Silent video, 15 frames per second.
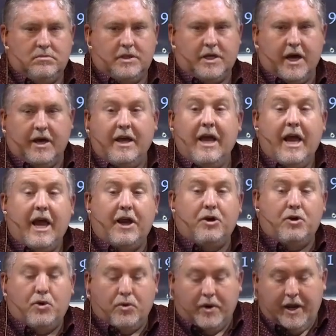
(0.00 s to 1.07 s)
Okay?
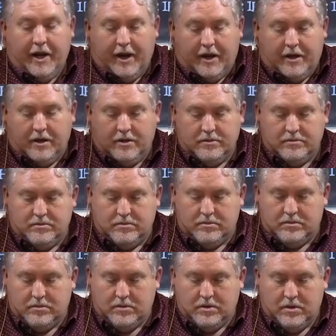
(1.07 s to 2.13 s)
In Greek,
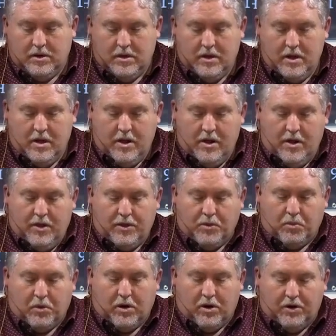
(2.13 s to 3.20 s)
the
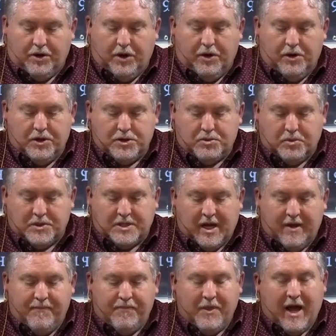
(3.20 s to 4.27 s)
word used was
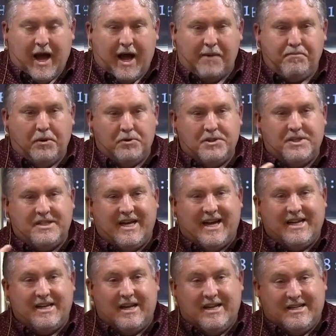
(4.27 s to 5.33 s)

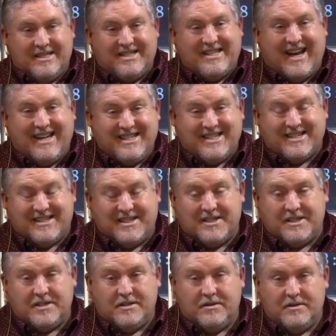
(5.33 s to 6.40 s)
hypostasis.